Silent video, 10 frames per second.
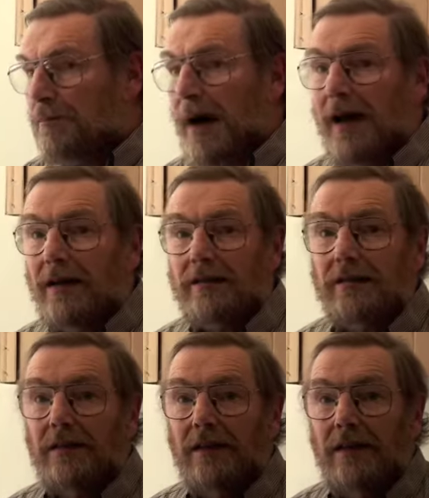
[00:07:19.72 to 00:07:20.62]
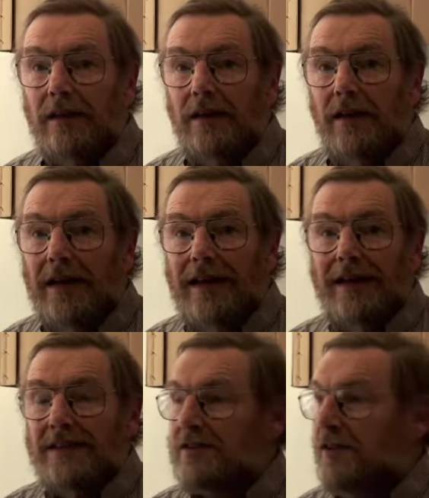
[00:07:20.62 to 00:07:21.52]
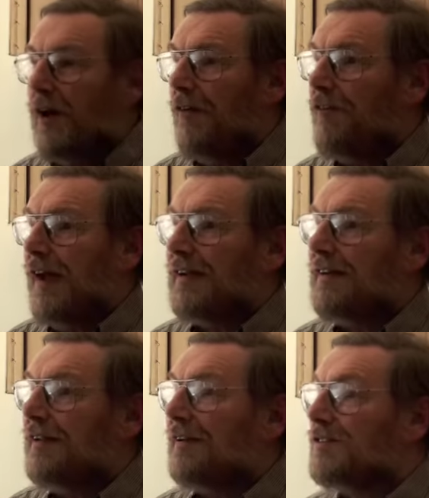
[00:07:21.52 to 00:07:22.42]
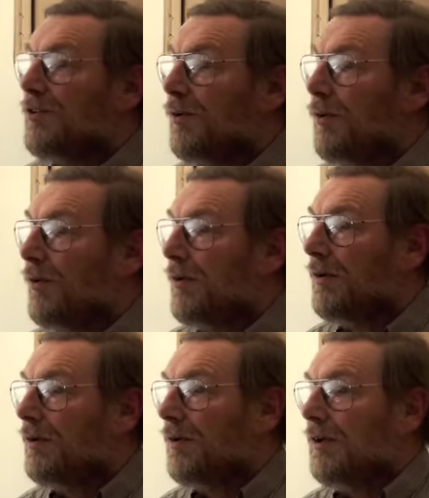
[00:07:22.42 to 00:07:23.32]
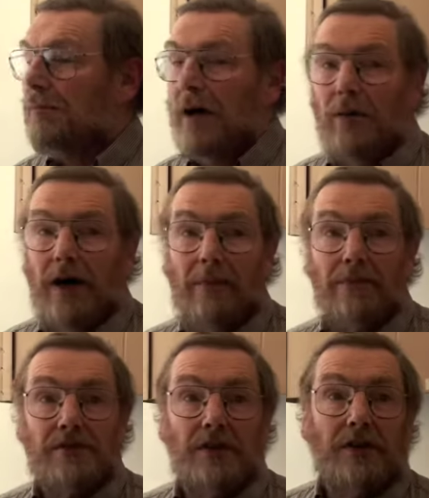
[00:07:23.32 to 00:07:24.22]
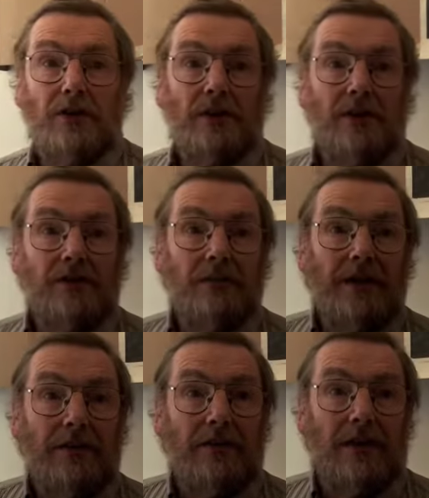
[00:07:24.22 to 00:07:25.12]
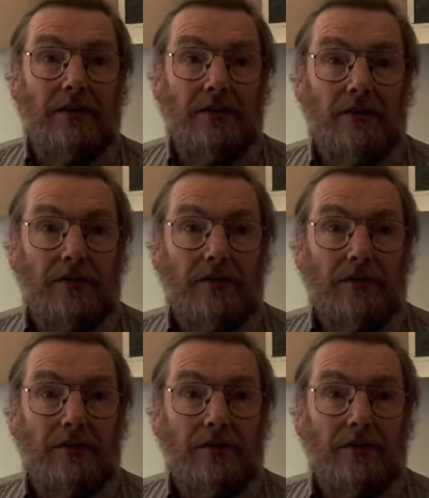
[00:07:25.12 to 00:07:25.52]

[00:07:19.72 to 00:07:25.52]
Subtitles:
but it is not affected at all by what happens to the organism in its life.